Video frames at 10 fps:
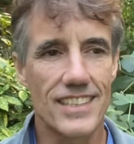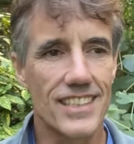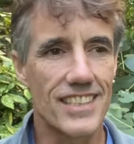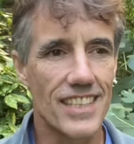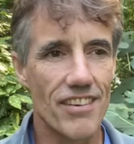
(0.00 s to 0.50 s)

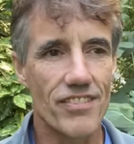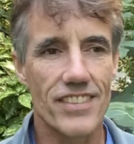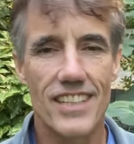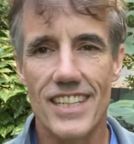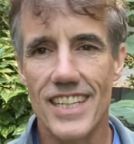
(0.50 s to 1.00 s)
It's
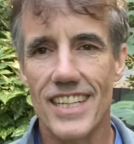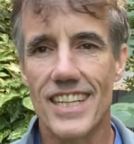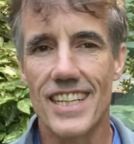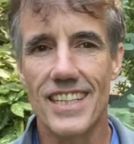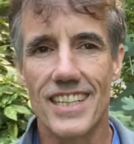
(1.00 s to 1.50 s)

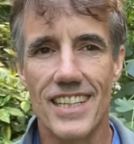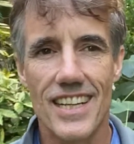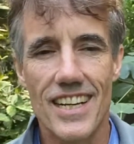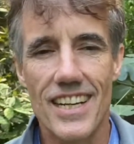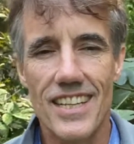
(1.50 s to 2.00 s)
definitely
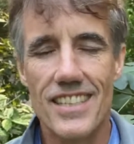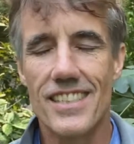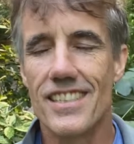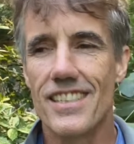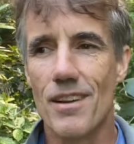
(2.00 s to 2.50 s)

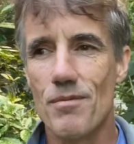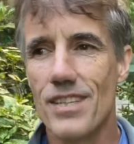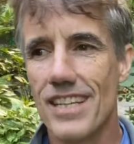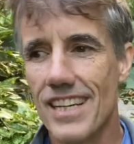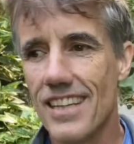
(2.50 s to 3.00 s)

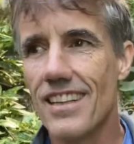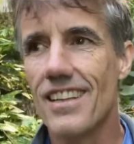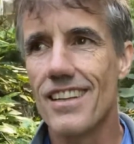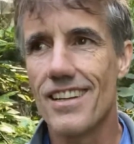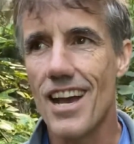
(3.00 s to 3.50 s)
something
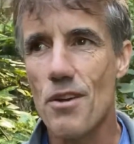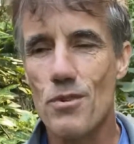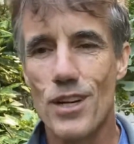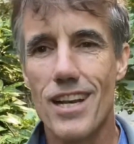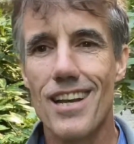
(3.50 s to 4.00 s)
that I
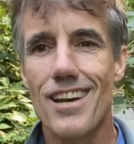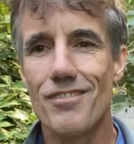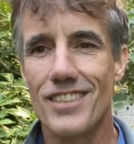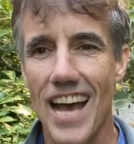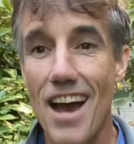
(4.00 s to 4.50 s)
would
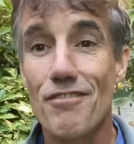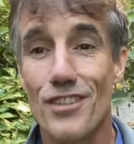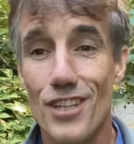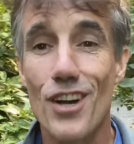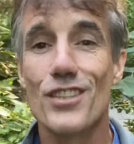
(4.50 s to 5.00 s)
love to have
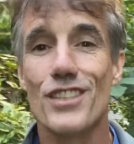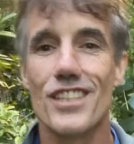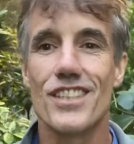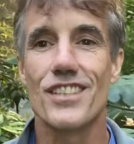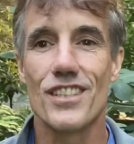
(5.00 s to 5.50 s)
the
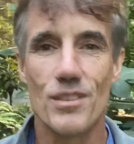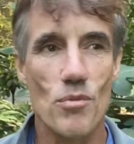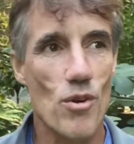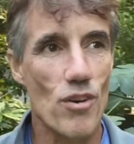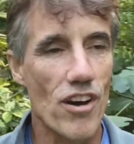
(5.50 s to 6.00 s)
consciousness
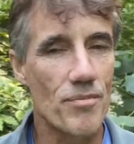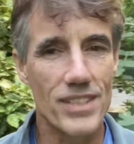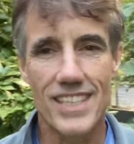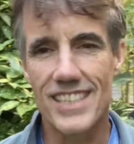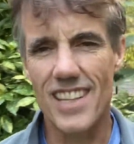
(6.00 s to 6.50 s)
more of,
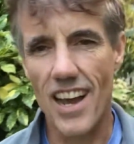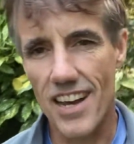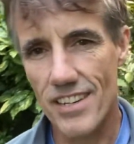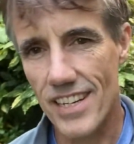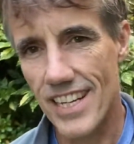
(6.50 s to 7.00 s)
but this
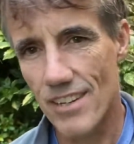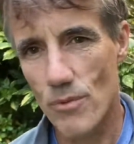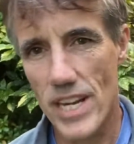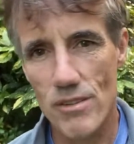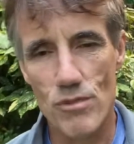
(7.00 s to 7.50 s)
card in a
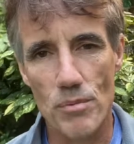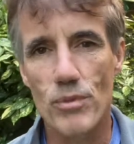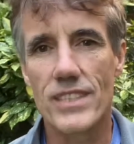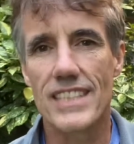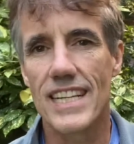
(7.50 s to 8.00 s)
way
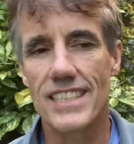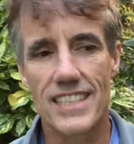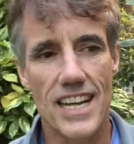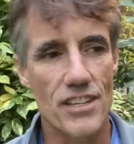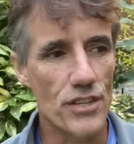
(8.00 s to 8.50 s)
represents
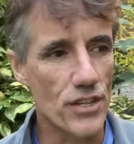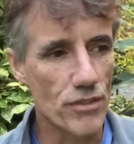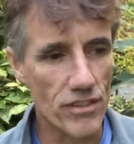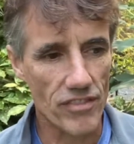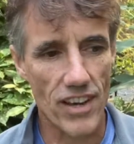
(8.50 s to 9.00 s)
that
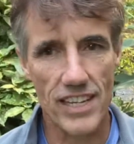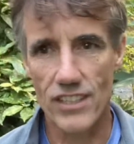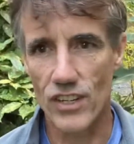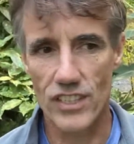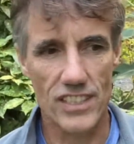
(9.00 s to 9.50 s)
unified
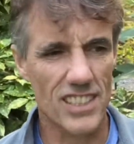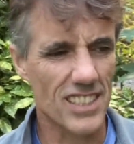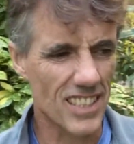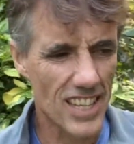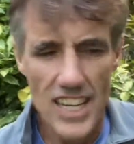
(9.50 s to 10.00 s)

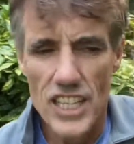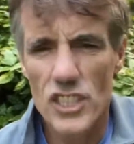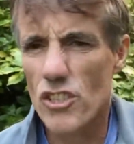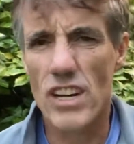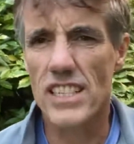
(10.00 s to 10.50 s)
consciousness that
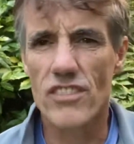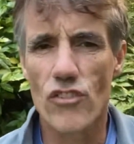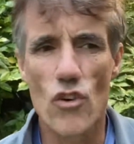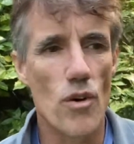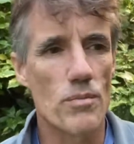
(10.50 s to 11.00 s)

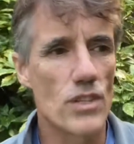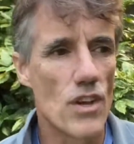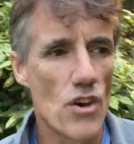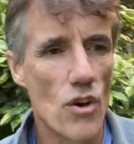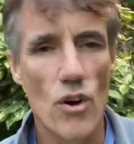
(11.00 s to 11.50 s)
transforms
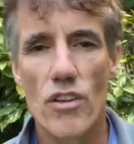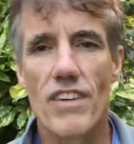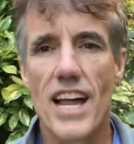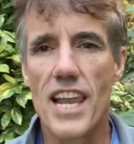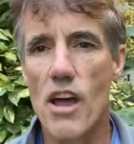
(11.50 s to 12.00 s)
all of
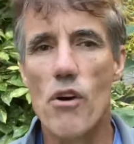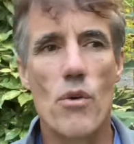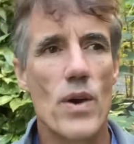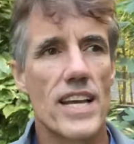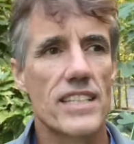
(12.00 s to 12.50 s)
our lower
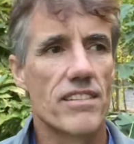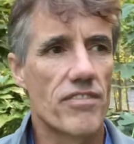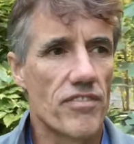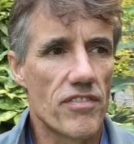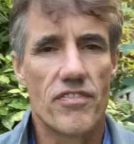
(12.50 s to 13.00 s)
ways of
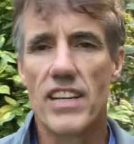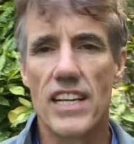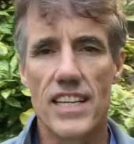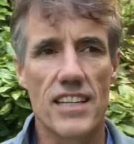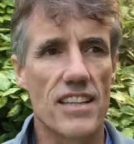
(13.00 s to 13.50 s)

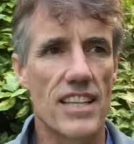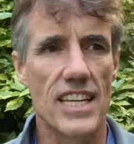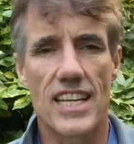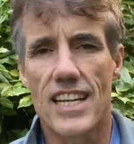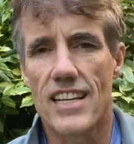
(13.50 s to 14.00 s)
feeling and
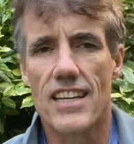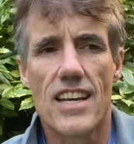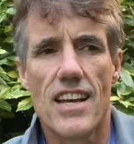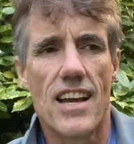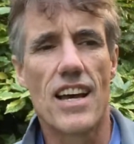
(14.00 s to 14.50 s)
thinking,
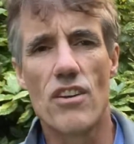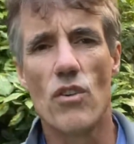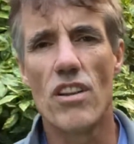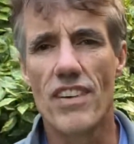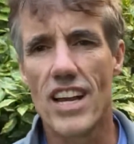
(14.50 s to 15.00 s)
and
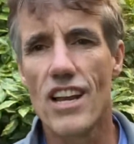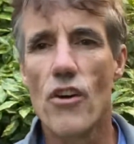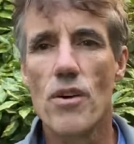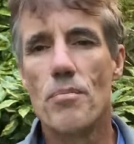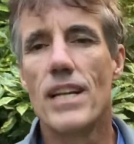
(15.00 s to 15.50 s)
all of our
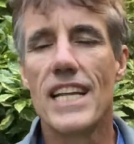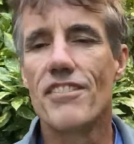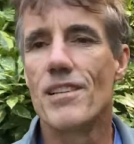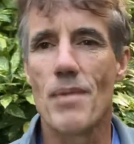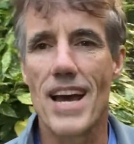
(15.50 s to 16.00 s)
lower
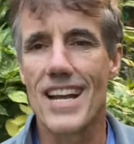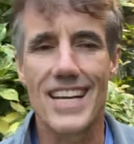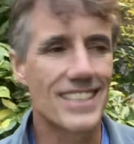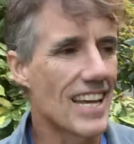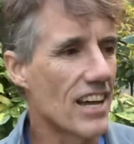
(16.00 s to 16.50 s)
beliefs about
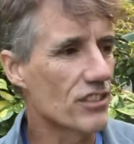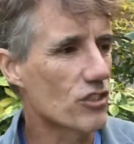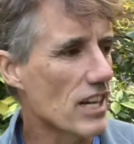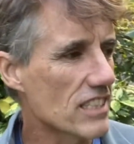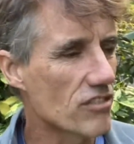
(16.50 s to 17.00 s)
ourselves,
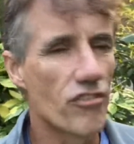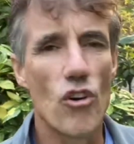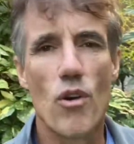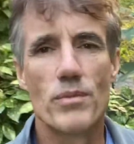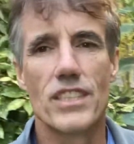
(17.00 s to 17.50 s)

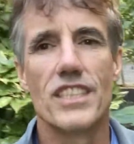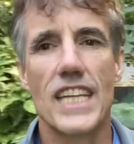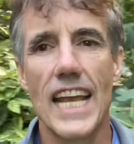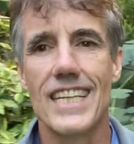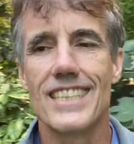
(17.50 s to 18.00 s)
transforms and
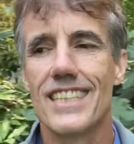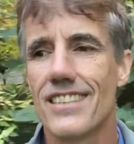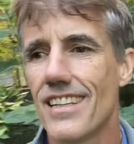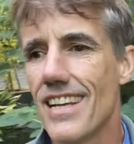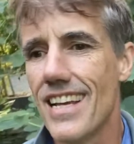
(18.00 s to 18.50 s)

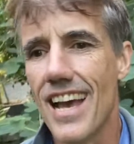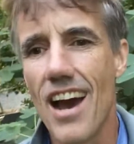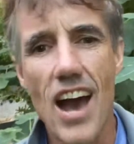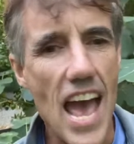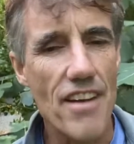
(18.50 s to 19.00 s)
changes
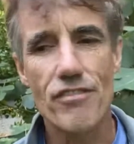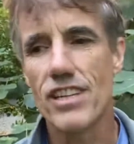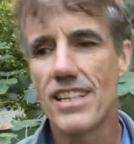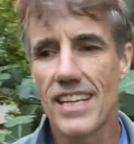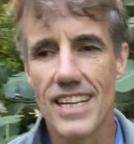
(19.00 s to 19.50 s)

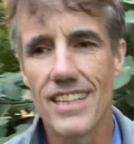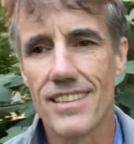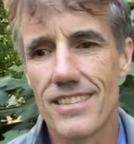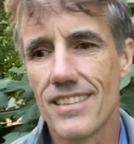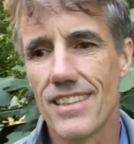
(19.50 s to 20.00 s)

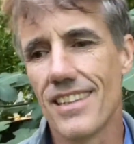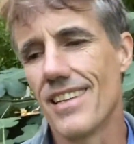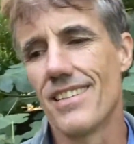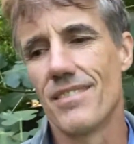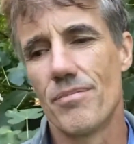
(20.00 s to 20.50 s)
everything,
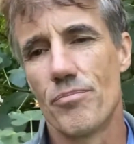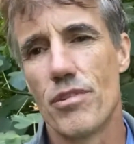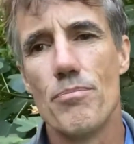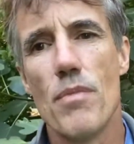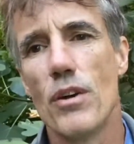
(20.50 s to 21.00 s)
and
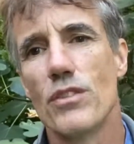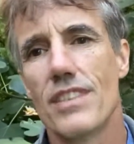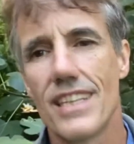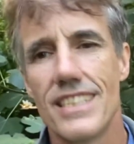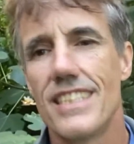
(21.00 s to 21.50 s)
promotes
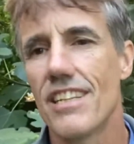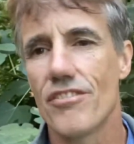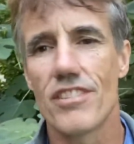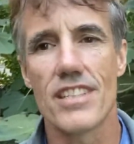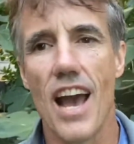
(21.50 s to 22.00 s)
a
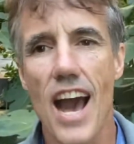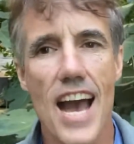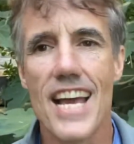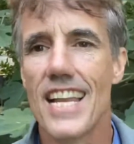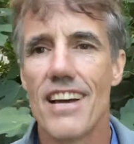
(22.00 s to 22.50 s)
different,
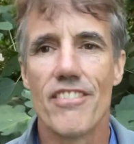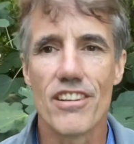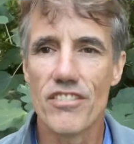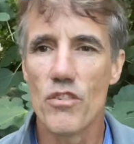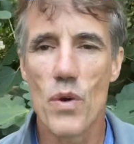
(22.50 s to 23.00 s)
higher level
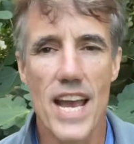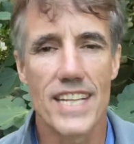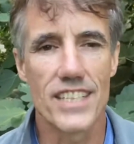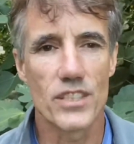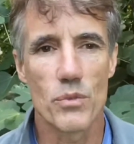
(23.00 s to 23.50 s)
of
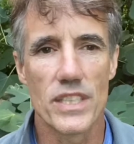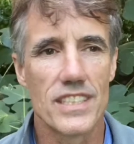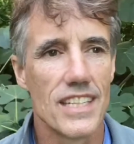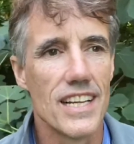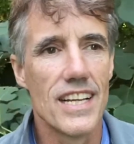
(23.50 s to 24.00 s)
awareness,
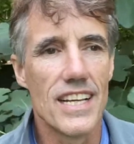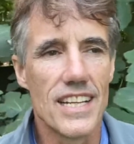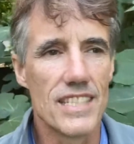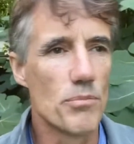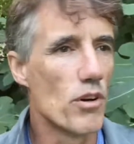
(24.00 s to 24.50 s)
which
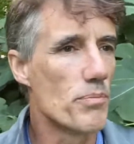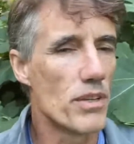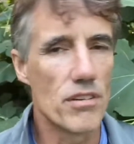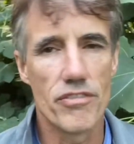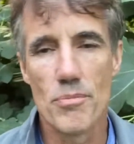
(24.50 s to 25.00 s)
is more
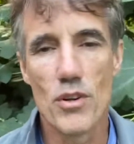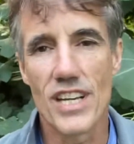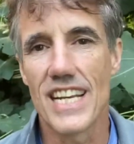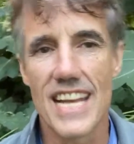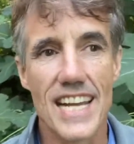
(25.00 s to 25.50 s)
beautiful, more
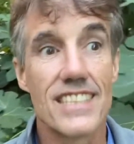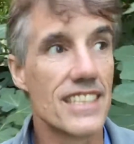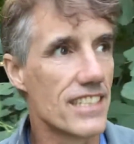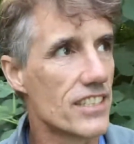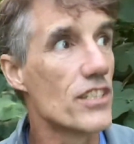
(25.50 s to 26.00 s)

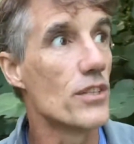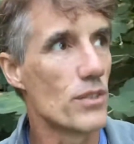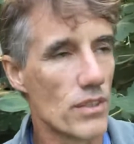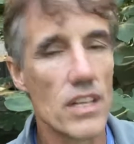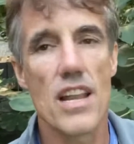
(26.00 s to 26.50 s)
connected
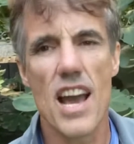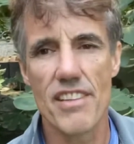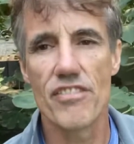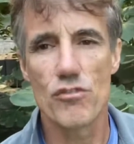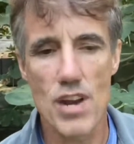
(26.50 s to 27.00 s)
to
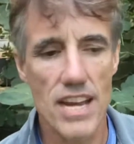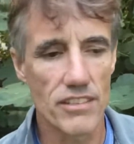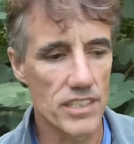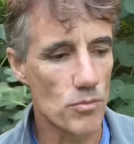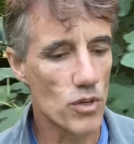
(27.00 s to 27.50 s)
life around
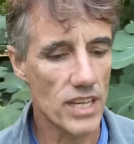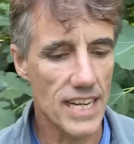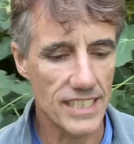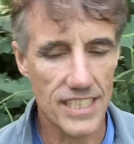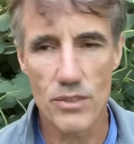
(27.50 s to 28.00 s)
us, more
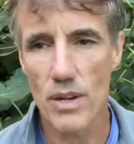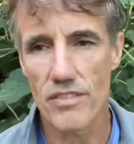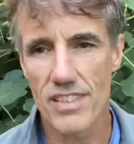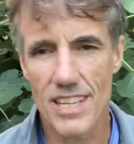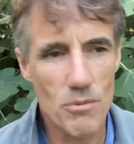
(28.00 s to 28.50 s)
connected to
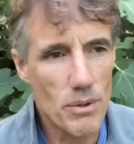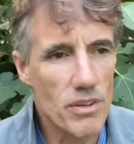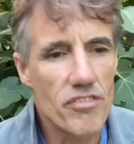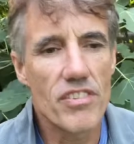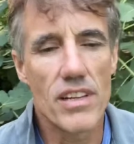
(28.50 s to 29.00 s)
everything, where we
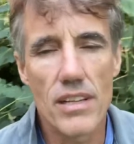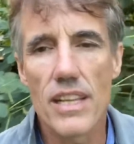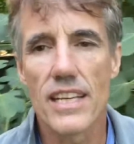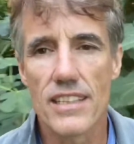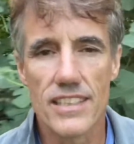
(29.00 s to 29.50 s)
feel
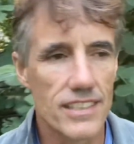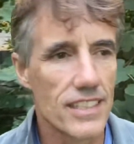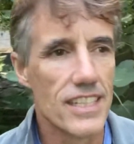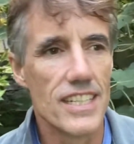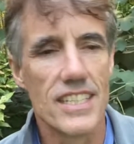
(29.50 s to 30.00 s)
like this
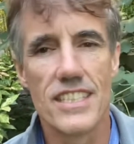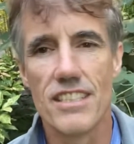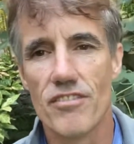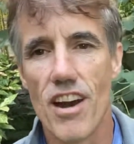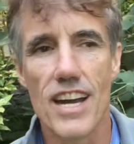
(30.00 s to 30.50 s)

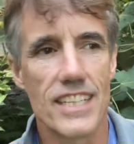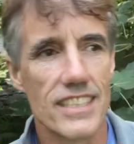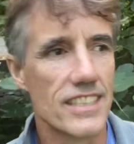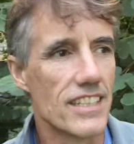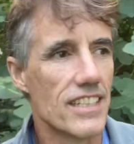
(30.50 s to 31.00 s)

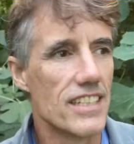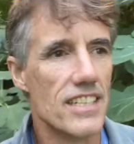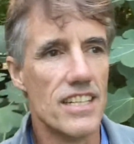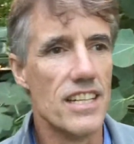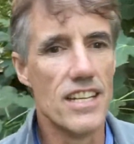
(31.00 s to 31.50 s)
divine
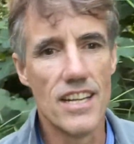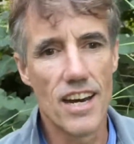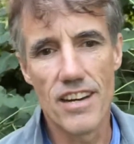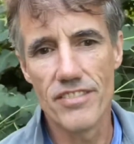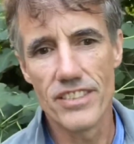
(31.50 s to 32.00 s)

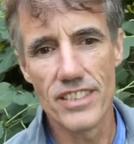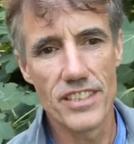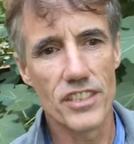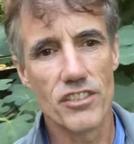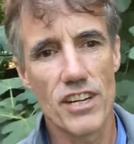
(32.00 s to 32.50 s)
love
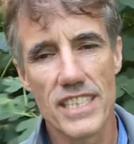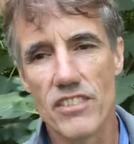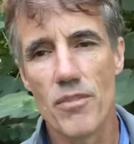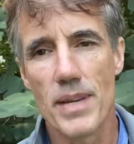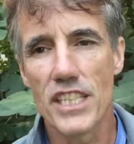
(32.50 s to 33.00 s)
and
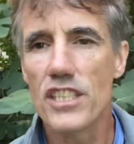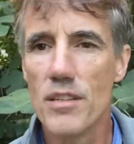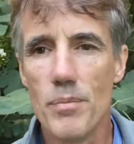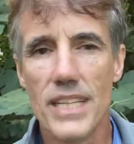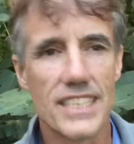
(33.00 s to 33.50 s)
transformation
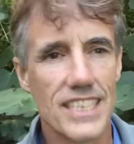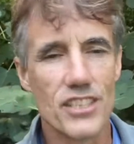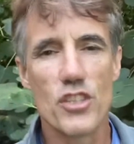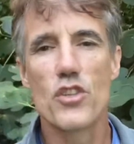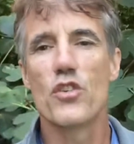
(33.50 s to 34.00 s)
ability
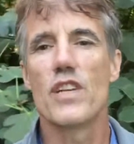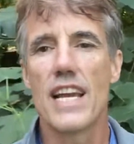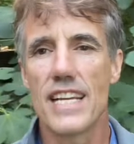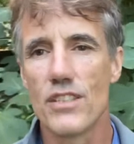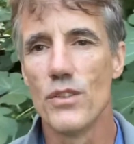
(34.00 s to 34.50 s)
to
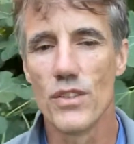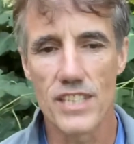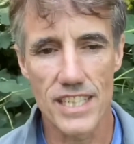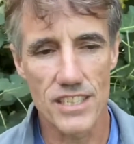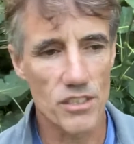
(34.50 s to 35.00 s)
create all
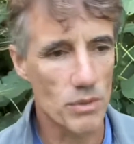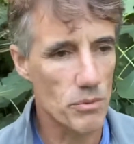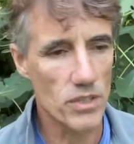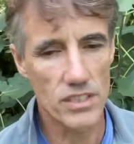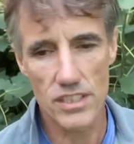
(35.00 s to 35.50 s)
things that we
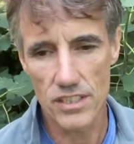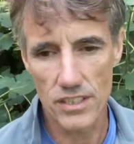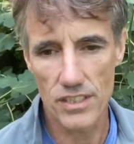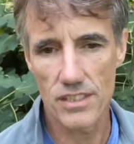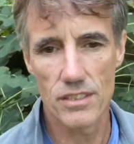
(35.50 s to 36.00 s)
want to
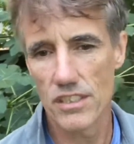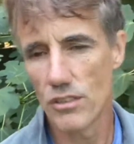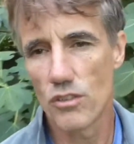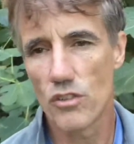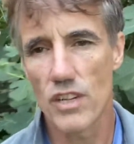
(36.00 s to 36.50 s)
do,
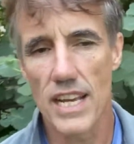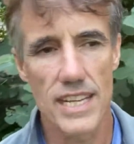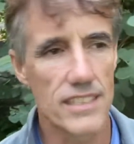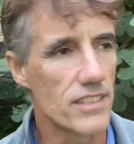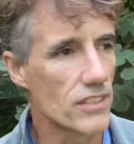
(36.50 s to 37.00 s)
to
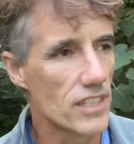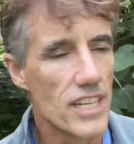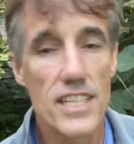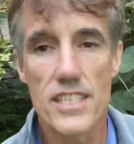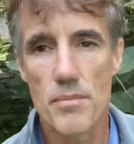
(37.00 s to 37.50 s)
create,
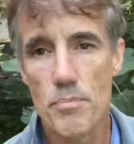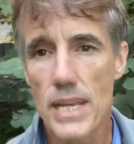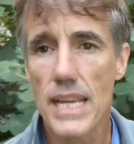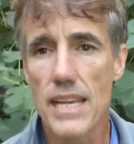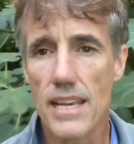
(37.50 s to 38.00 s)
to
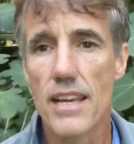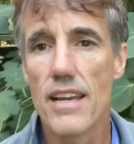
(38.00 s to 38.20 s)
be